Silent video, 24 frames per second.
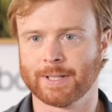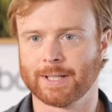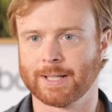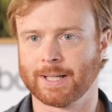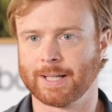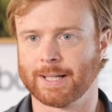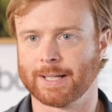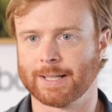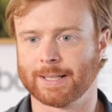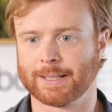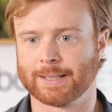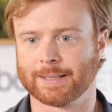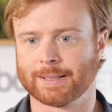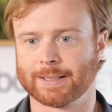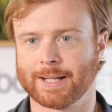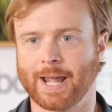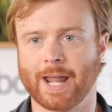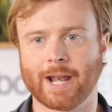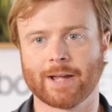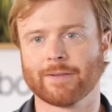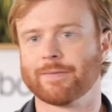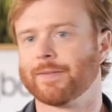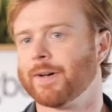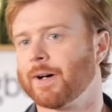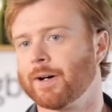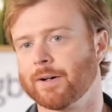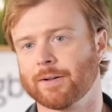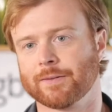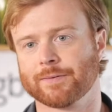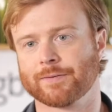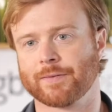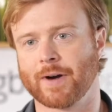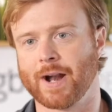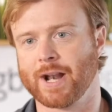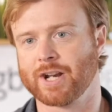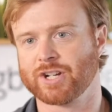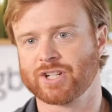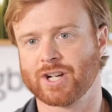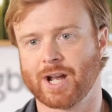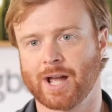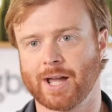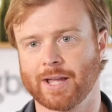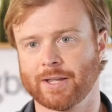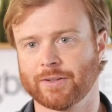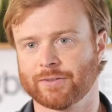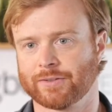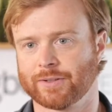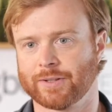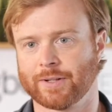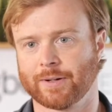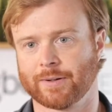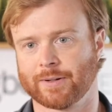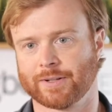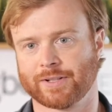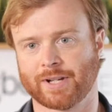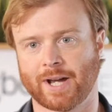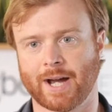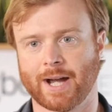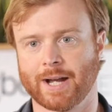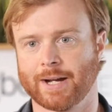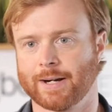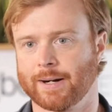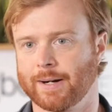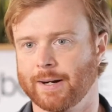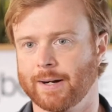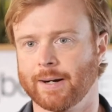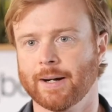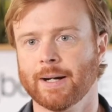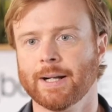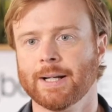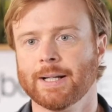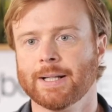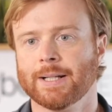an NFL franchise and their entire